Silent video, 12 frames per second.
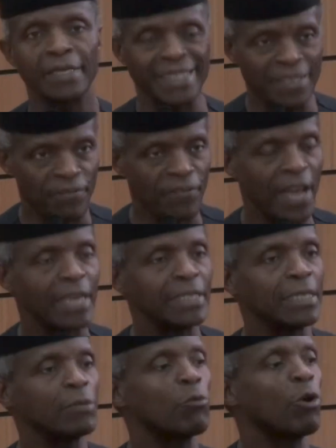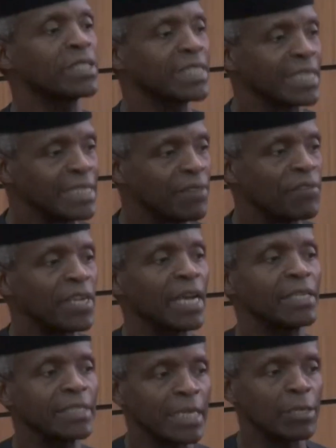defining what
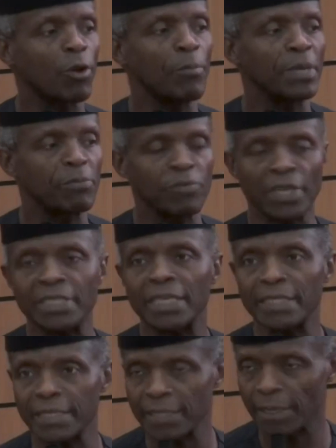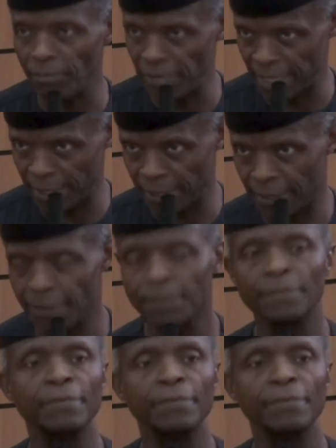significant economic presence means.